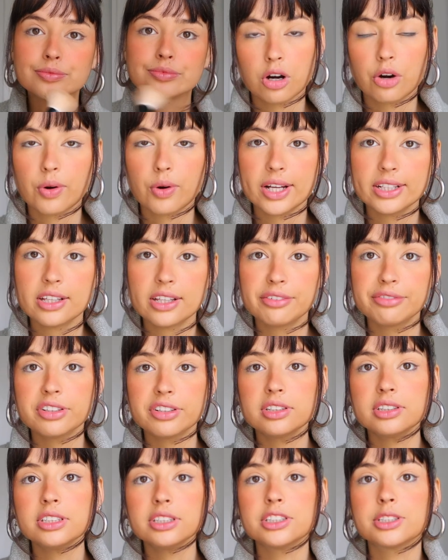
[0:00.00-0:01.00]
Alright, I
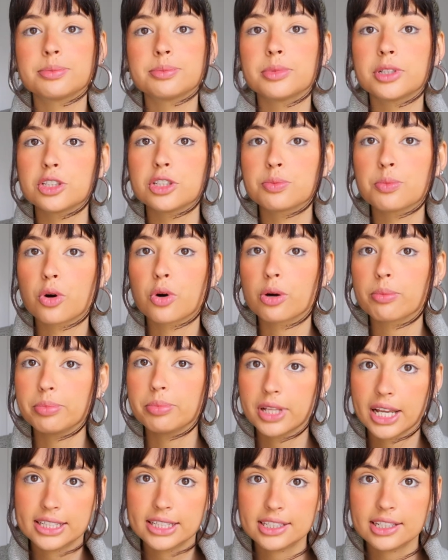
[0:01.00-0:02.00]
feel it's much more
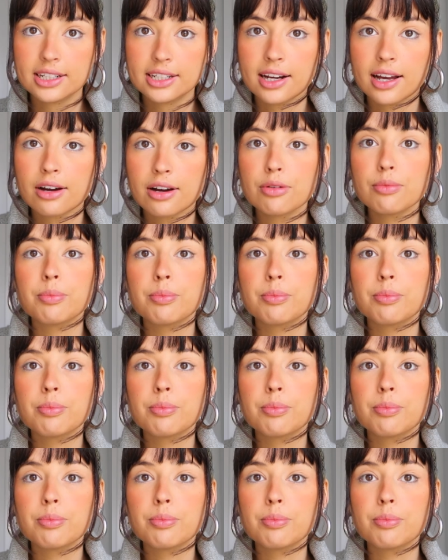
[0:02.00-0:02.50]
blended now,